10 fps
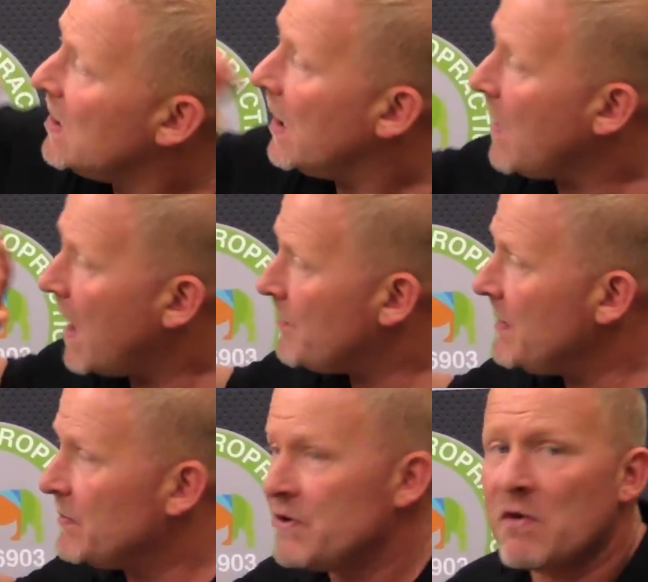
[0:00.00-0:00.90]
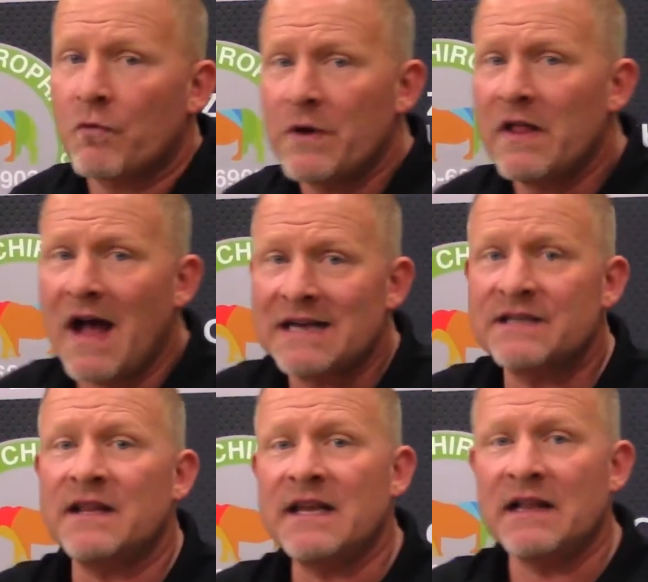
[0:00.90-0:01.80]
a lot of people don't
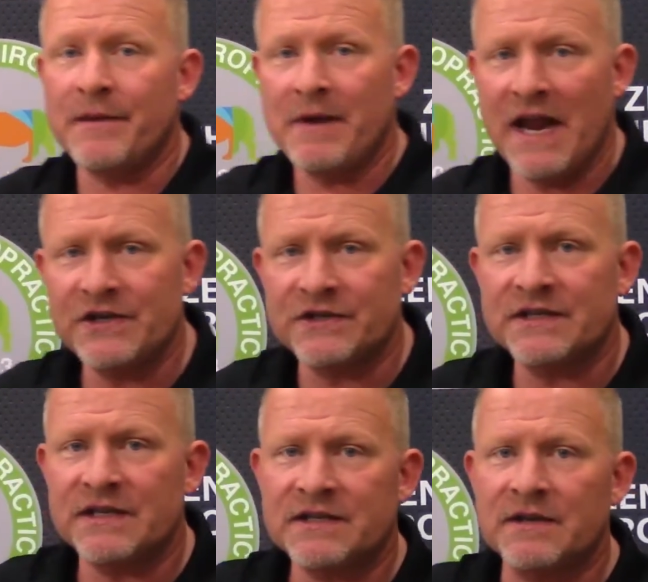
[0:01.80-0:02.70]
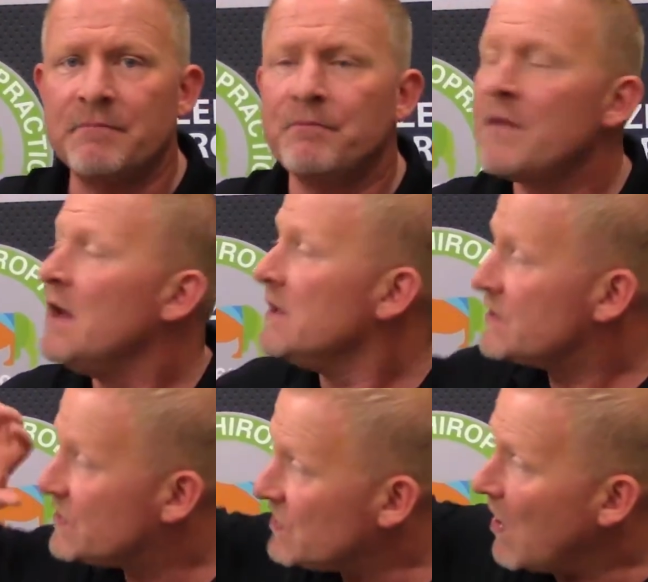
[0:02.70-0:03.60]
realize that the elimination system
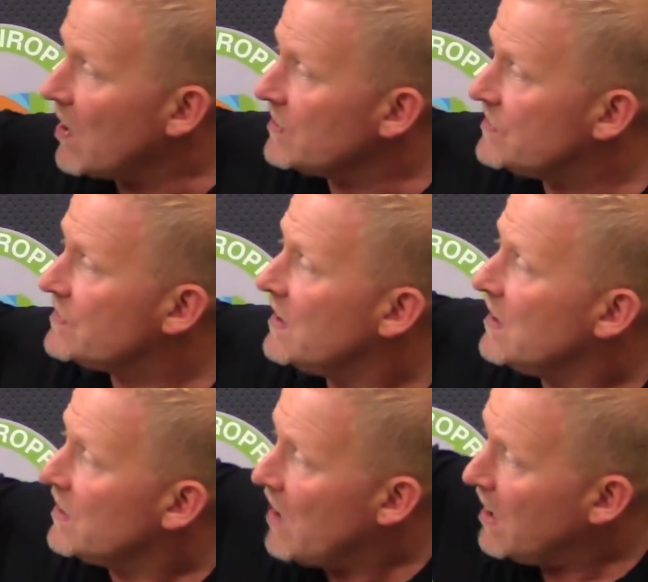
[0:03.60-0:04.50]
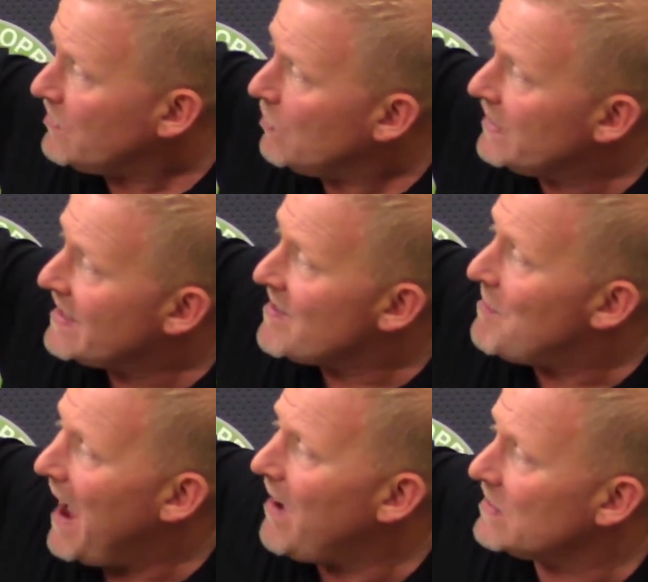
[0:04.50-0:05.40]
starts not only in the
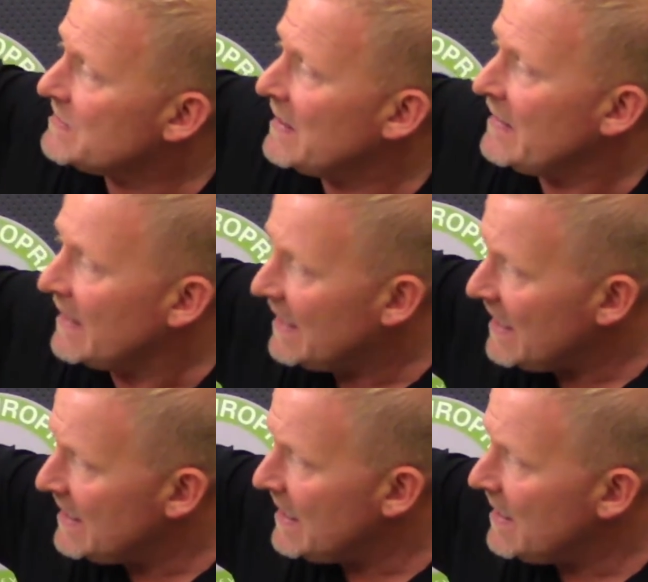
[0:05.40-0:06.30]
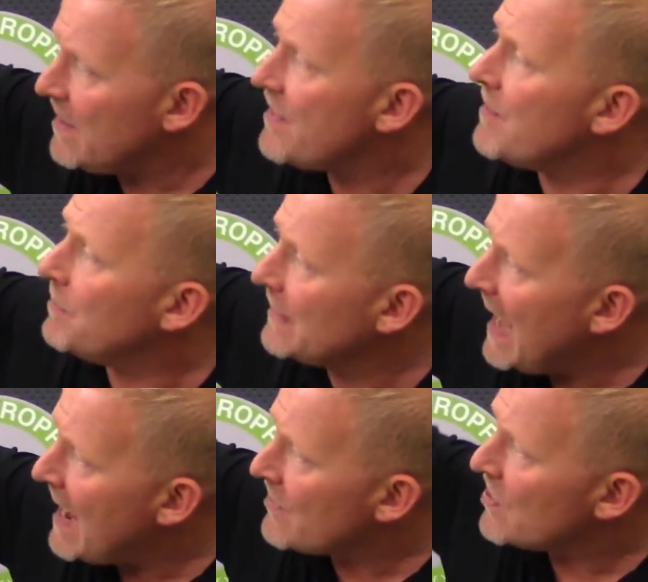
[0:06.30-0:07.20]
bowels, but in the kidney, the
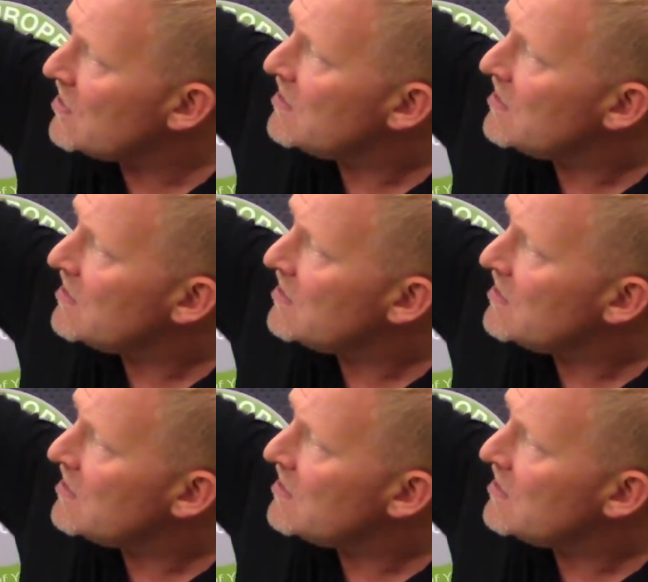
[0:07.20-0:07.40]
bladder,